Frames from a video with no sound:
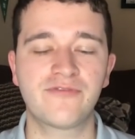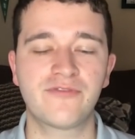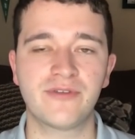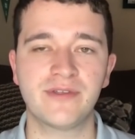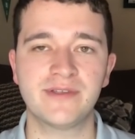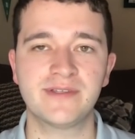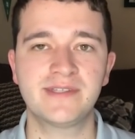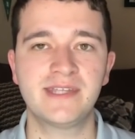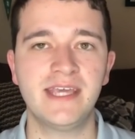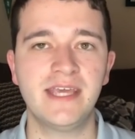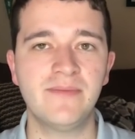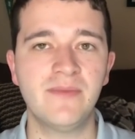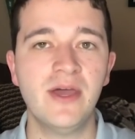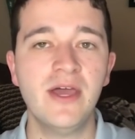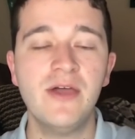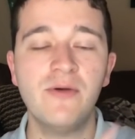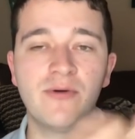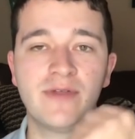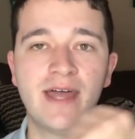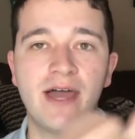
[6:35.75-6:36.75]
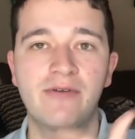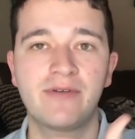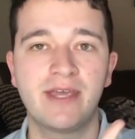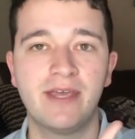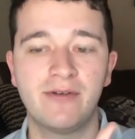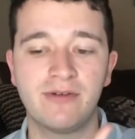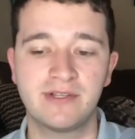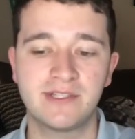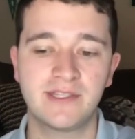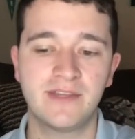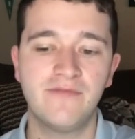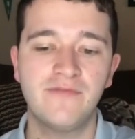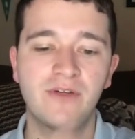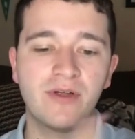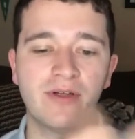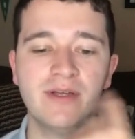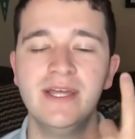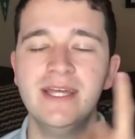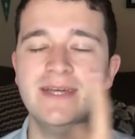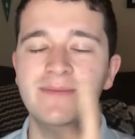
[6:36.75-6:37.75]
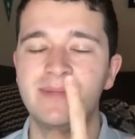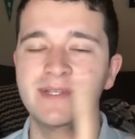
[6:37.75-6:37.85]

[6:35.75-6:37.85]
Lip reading: for this team without Caris LeVert,